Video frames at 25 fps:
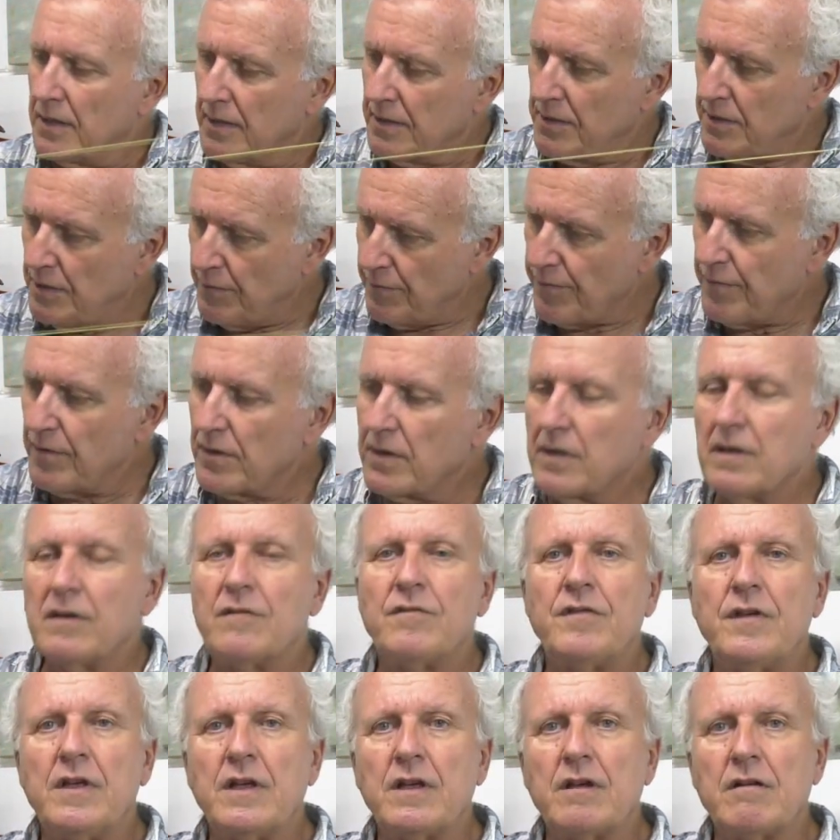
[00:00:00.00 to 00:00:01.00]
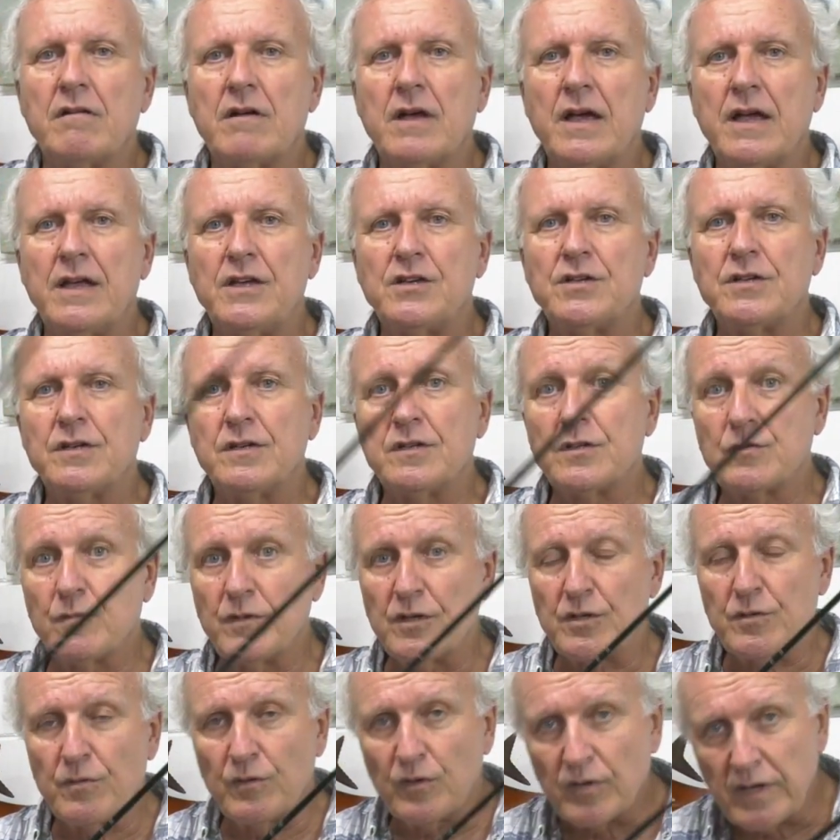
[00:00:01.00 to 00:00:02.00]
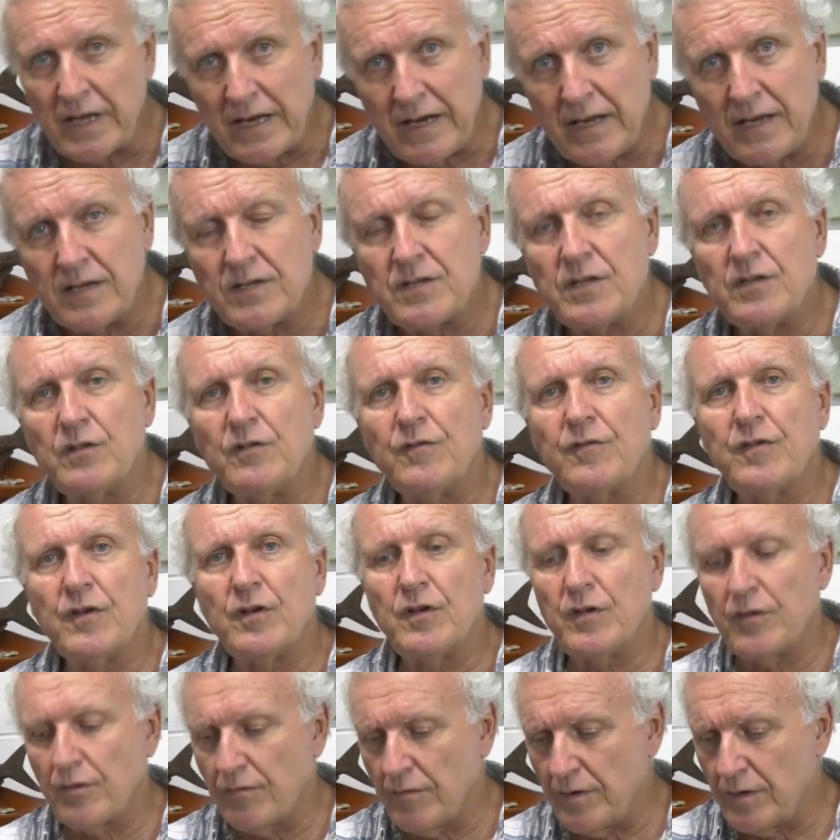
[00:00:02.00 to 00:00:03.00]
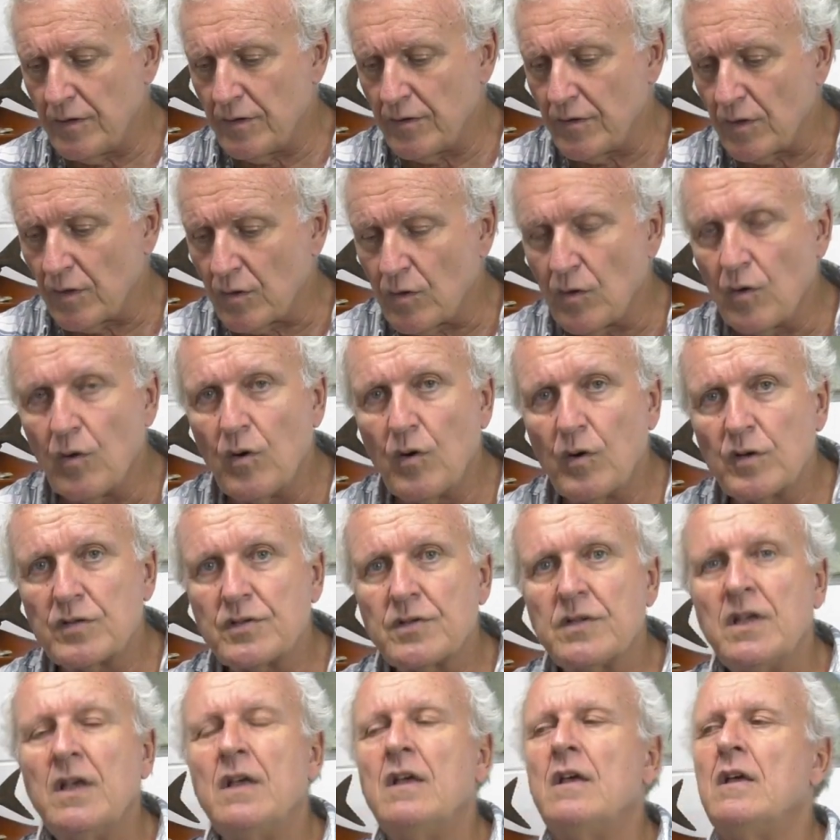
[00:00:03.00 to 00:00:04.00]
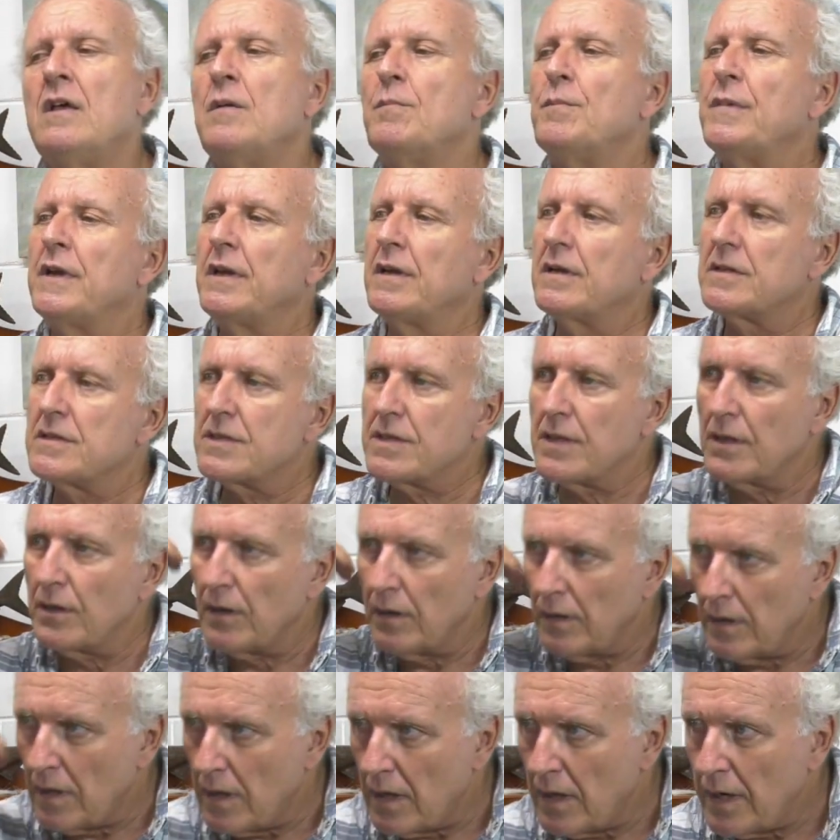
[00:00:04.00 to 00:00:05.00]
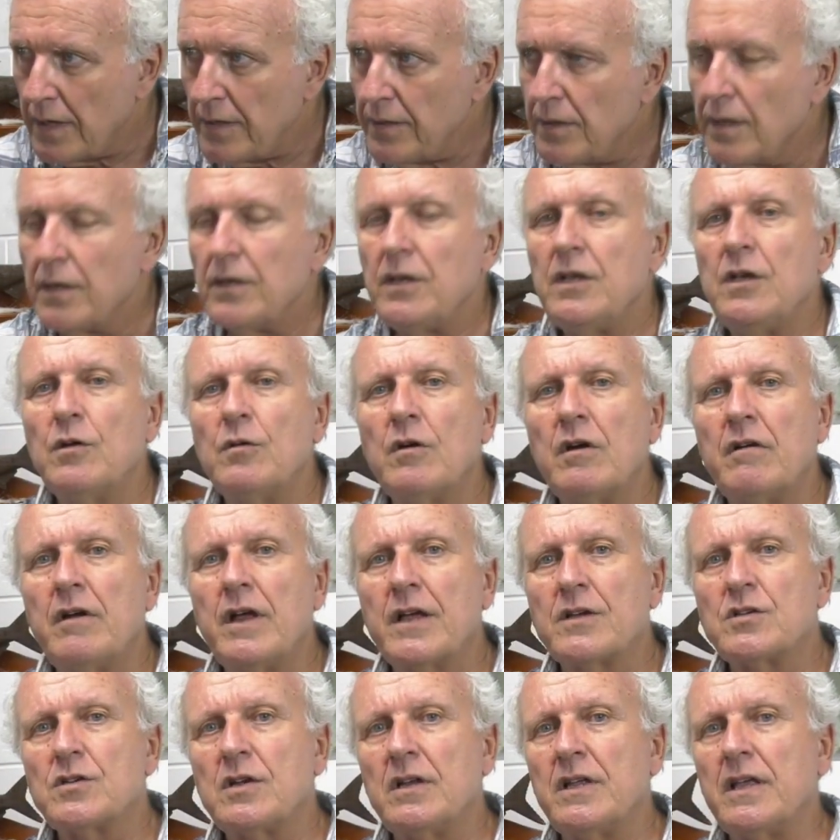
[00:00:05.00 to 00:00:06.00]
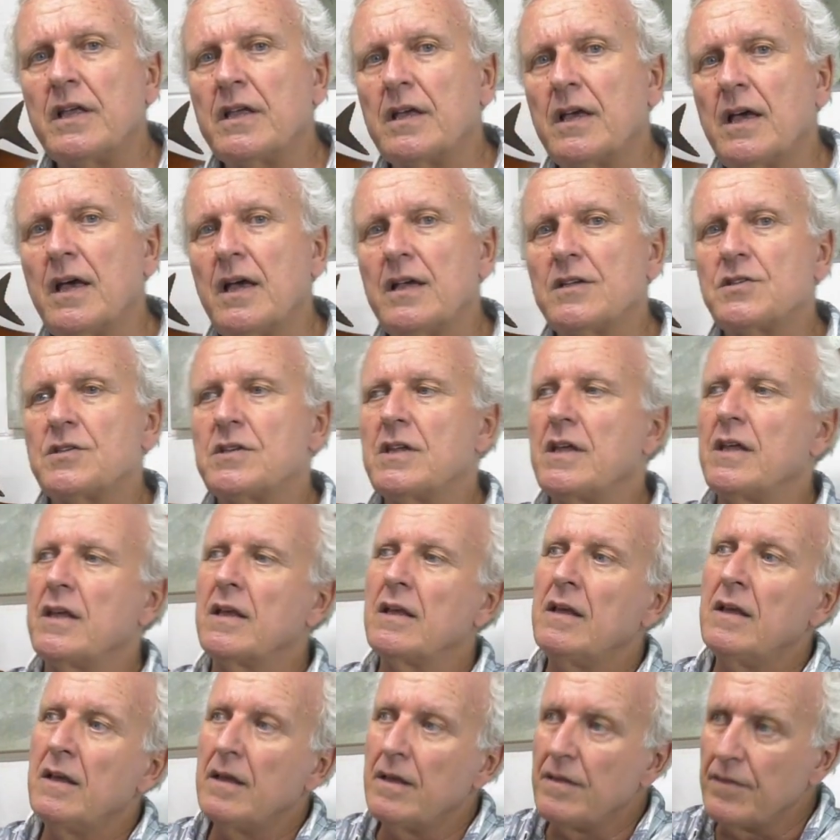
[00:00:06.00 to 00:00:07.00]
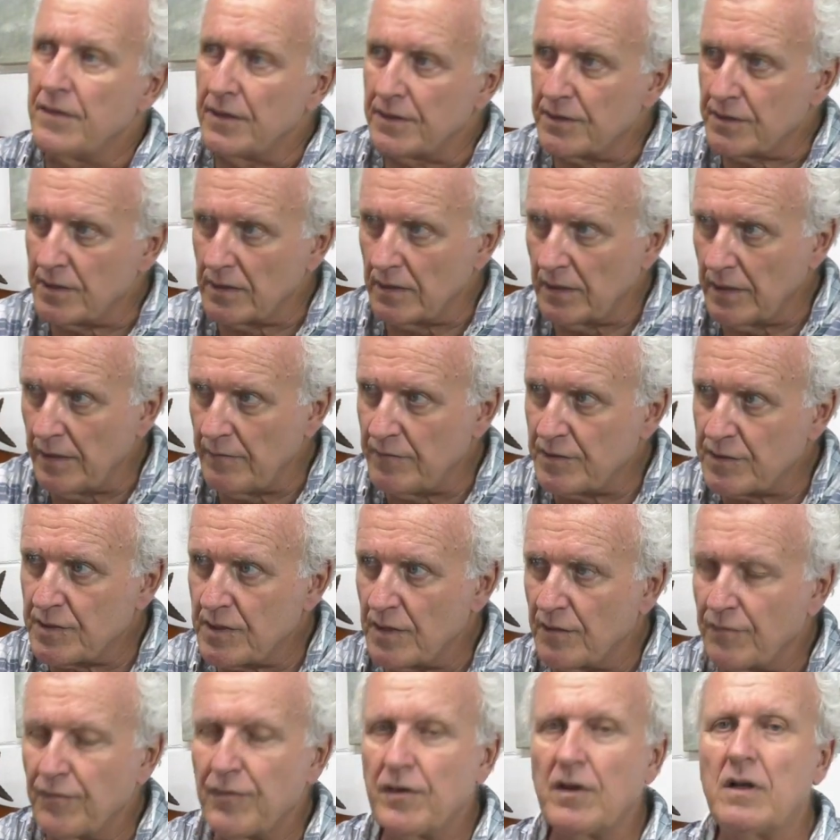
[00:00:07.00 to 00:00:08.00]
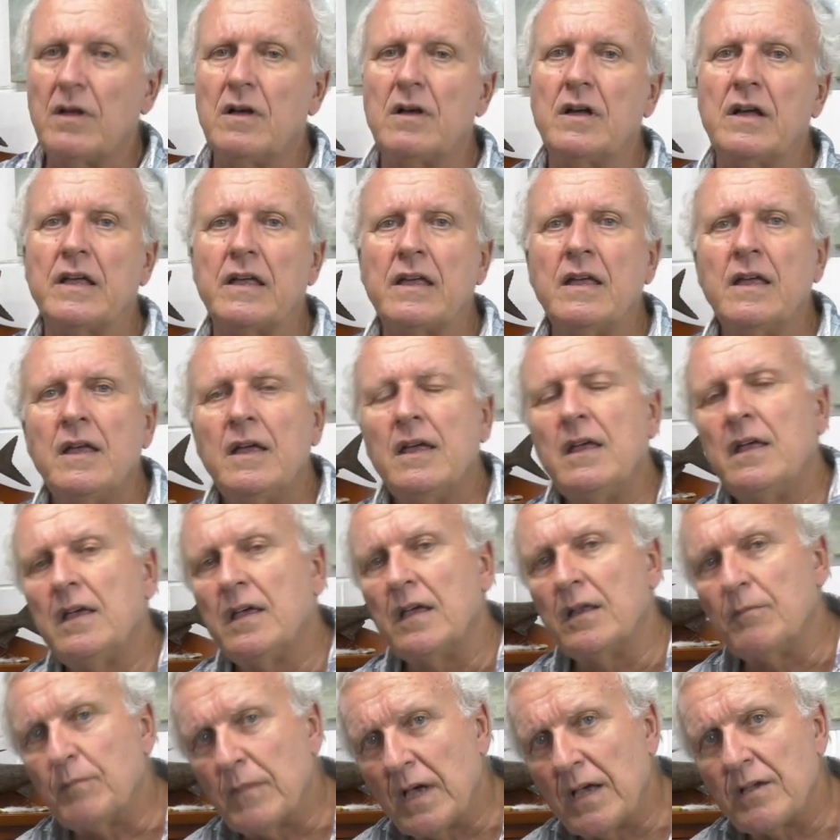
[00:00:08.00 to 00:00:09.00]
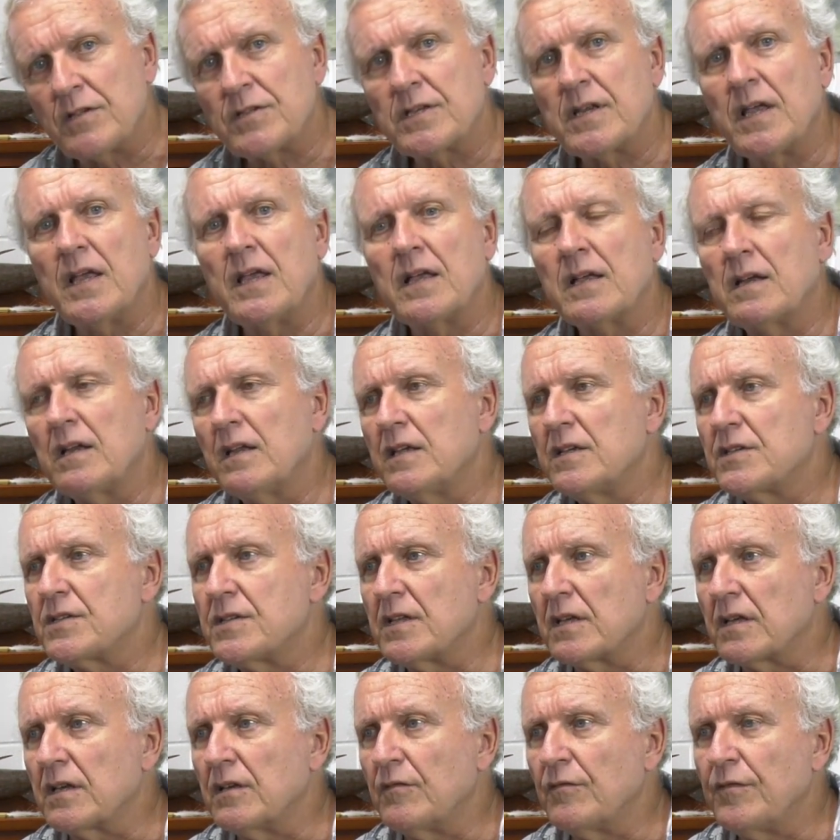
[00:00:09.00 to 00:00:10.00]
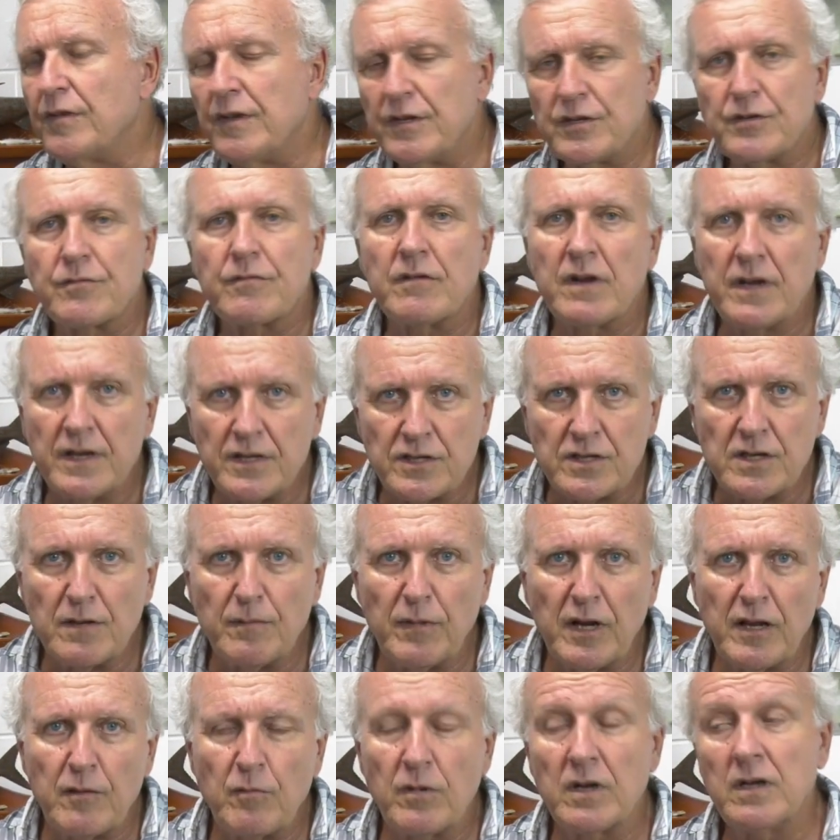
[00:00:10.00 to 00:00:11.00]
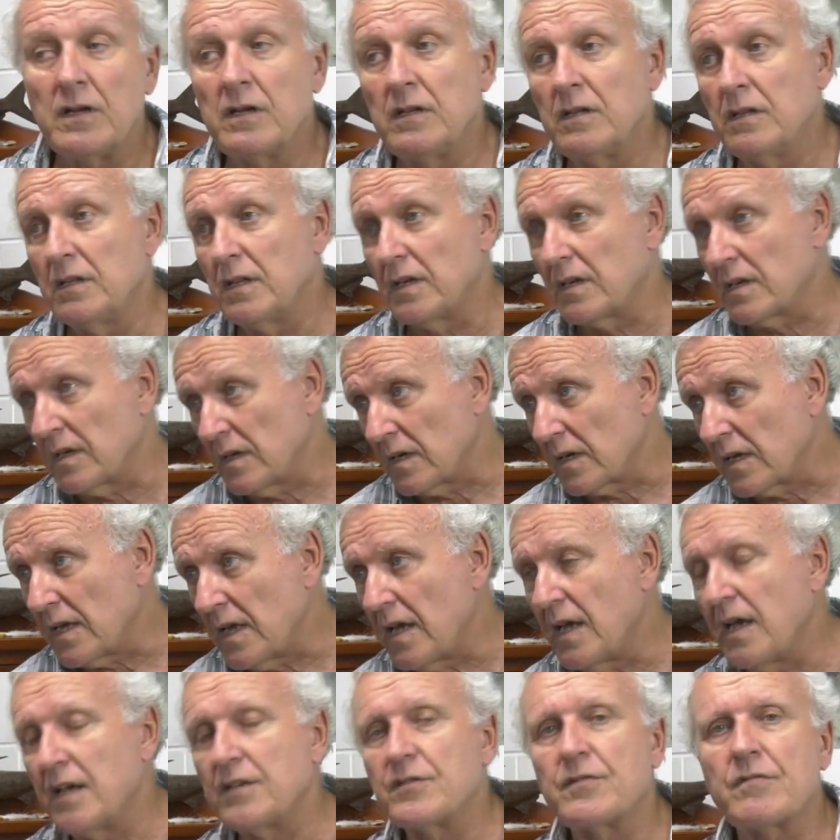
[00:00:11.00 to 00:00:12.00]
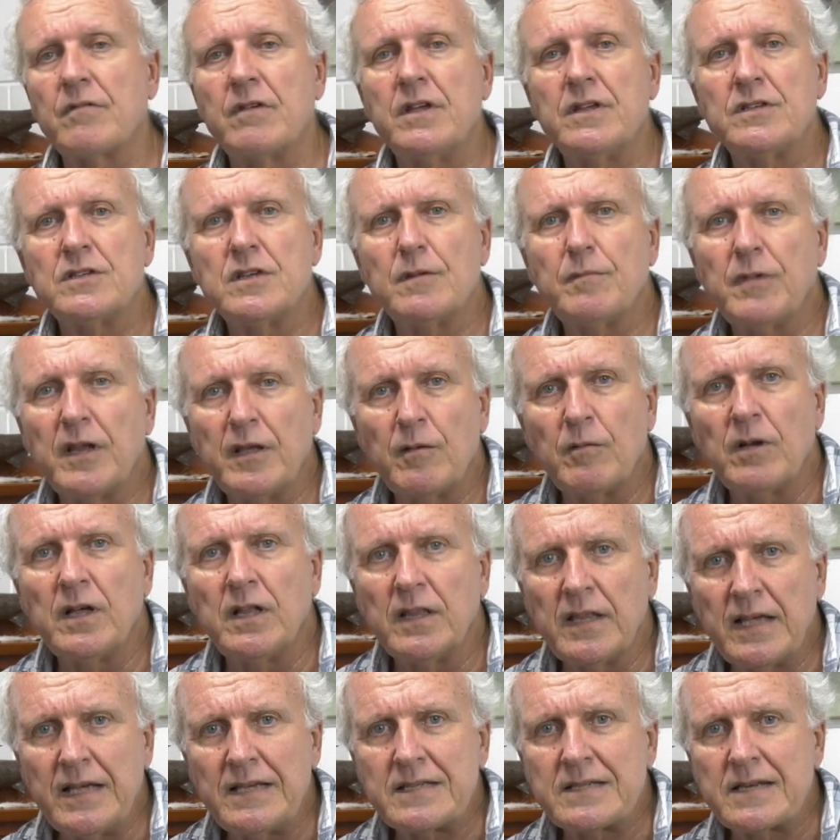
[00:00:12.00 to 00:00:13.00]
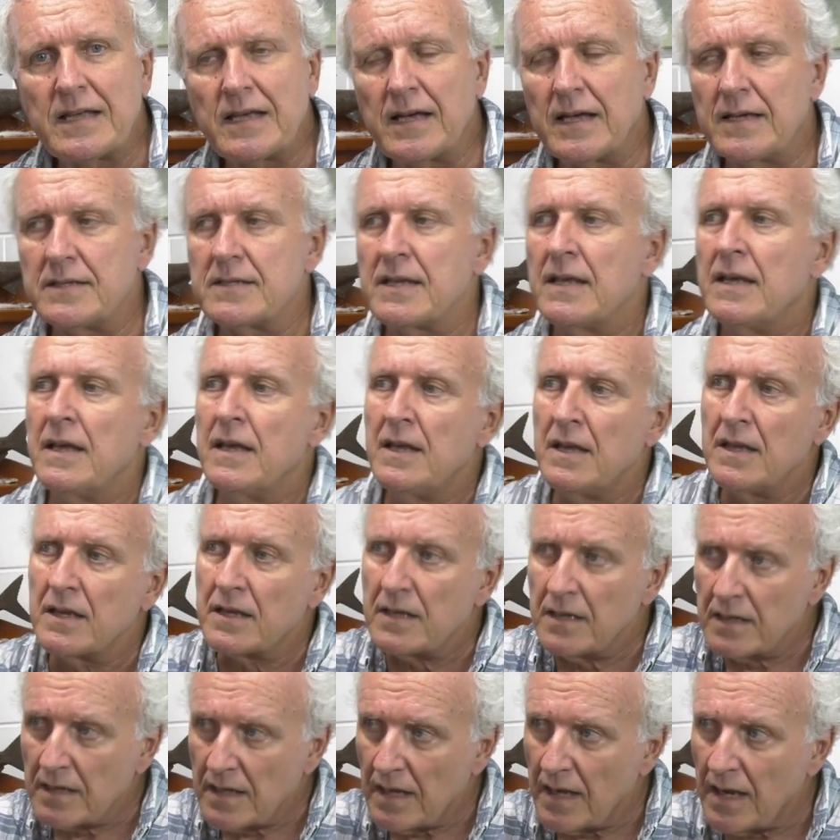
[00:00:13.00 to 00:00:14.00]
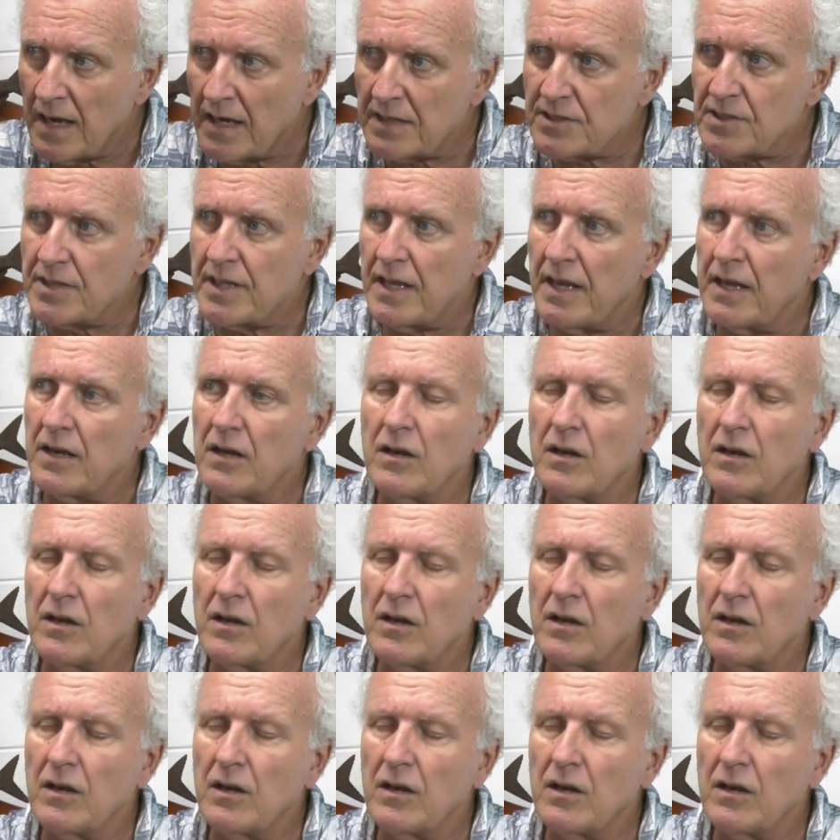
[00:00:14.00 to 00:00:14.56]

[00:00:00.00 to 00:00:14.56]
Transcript: different configurations, which we'll get into further into the course, but it's the line that you are actually casting that delivers the fly. And most anglers that can fish reasonably well, that can cast reasonably well these days, can cast that